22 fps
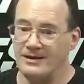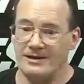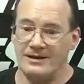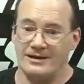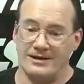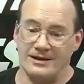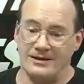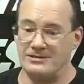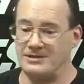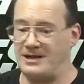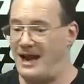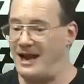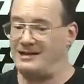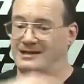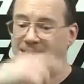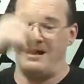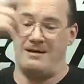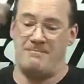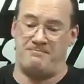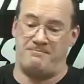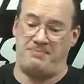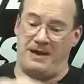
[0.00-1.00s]
there's
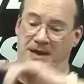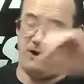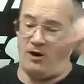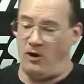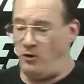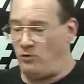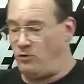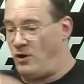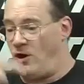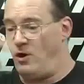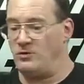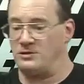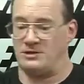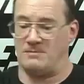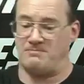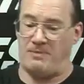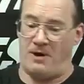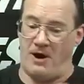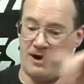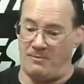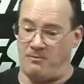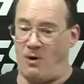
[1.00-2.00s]
goddamn big old rolls of
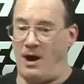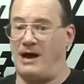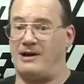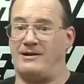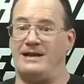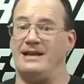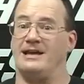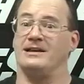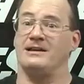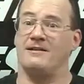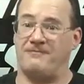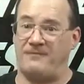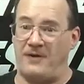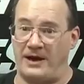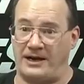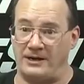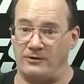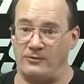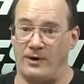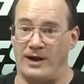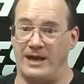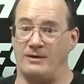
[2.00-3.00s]
barbed wire in the
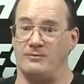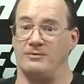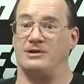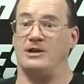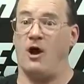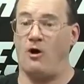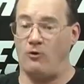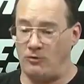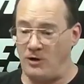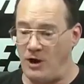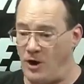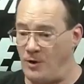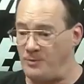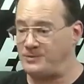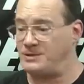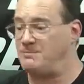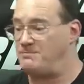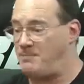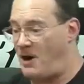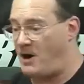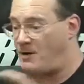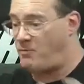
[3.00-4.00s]
fucking ring with no ropes. The
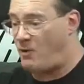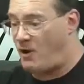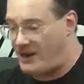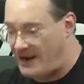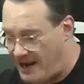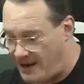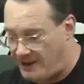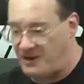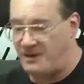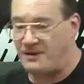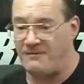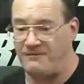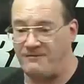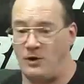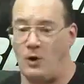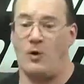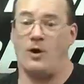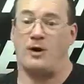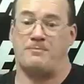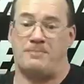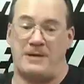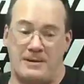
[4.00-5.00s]
barbed wire out on the
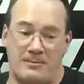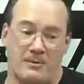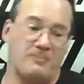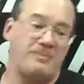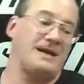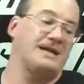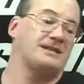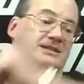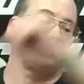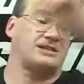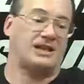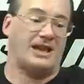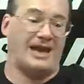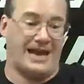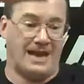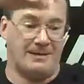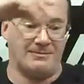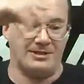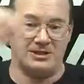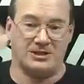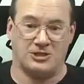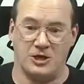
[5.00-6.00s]
floor. People being
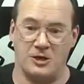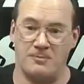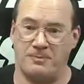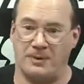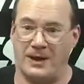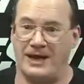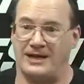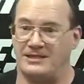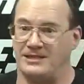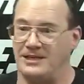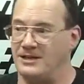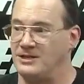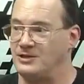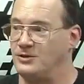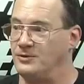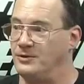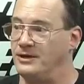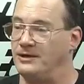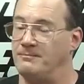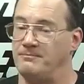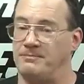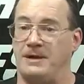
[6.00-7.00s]
slammed and suplexed into
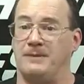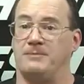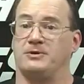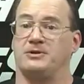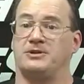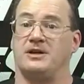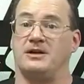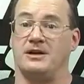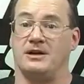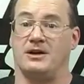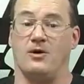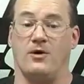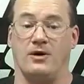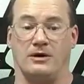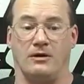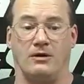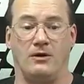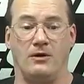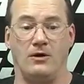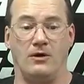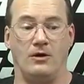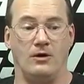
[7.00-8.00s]
it. People sitting there going,
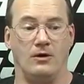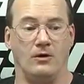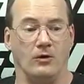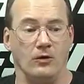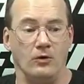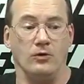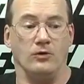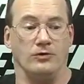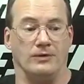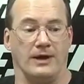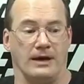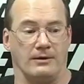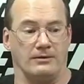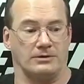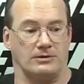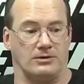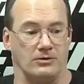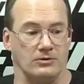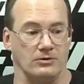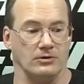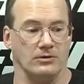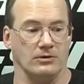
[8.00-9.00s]
ooh, that was
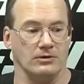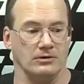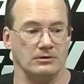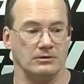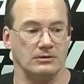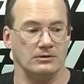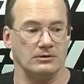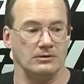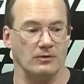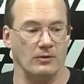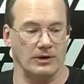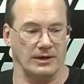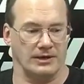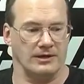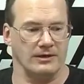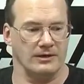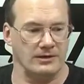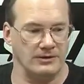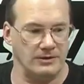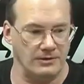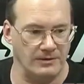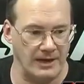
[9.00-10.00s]
cool. What are they
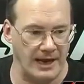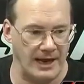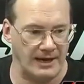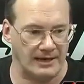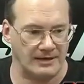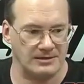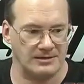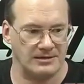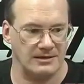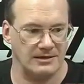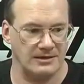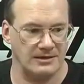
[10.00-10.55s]
going to do next?